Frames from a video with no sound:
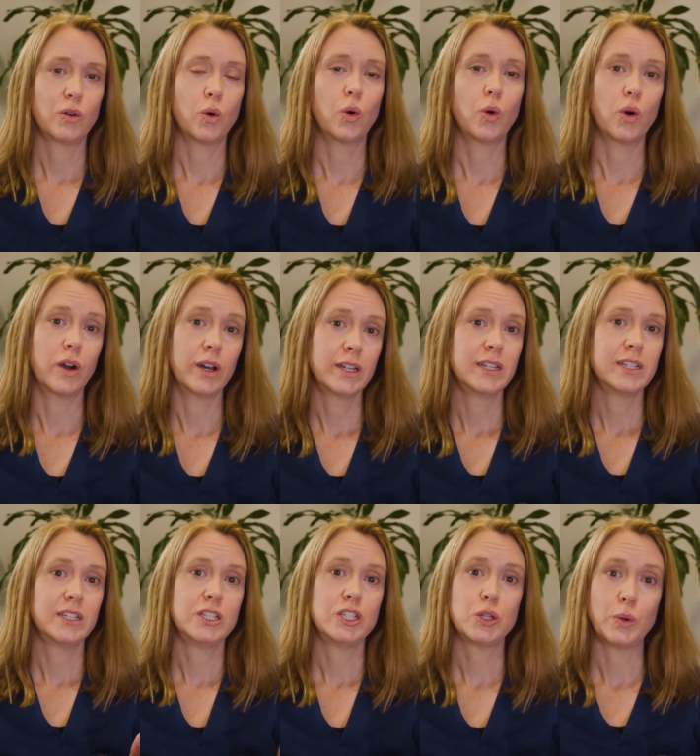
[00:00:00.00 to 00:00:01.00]
or
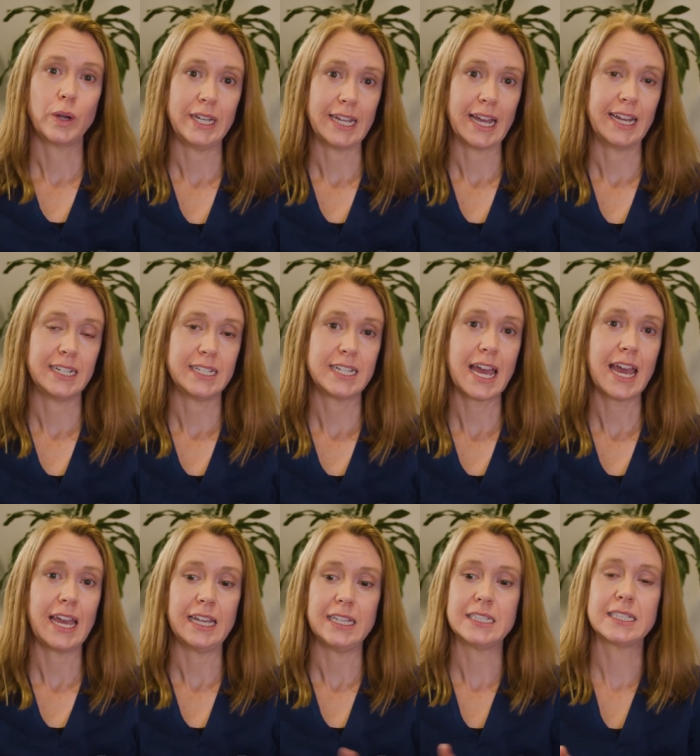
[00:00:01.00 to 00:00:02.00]
28
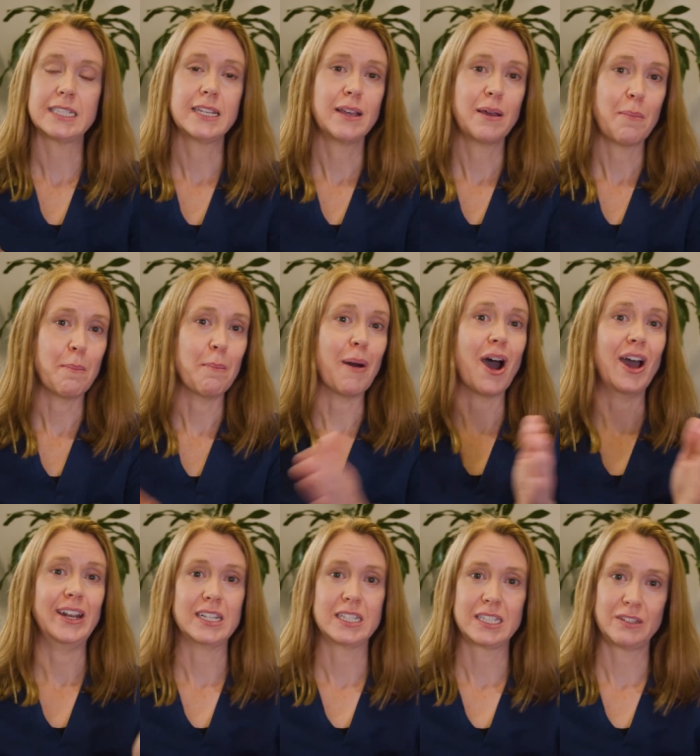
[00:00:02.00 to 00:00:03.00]
days
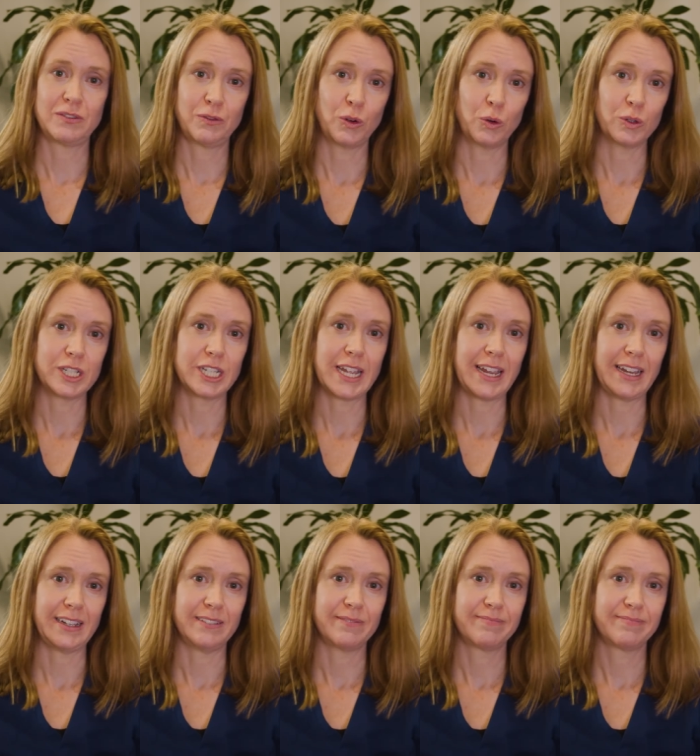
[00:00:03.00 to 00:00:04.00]
minus 14.